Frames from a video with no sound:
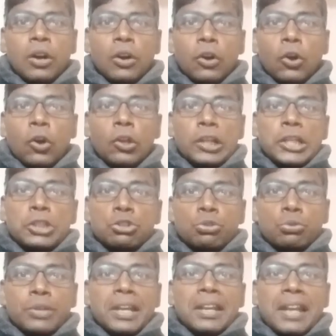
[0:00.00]
only
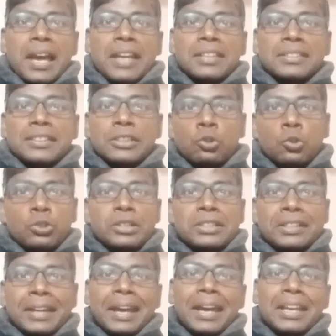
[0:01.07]
to realize you couldn't
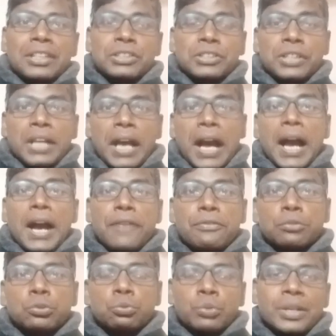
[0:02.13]
catch half
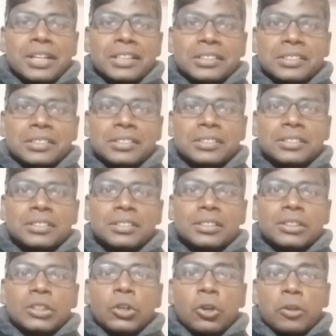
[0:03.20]
of the words?
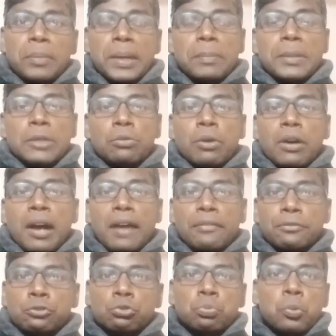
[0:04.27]
Or maybe you
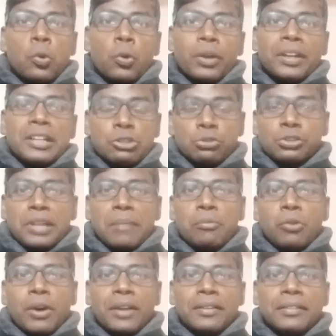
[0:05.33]
have spoken to
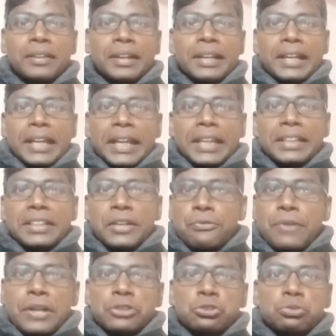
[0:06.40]
someone and their
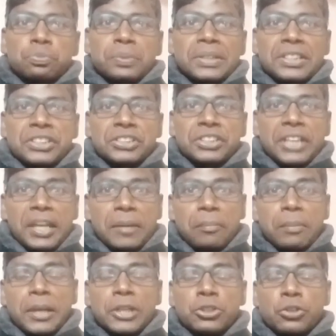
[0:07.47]
fast speech
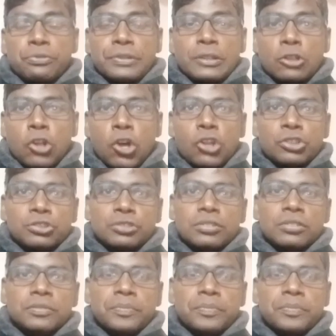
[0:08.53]
made you feel lost.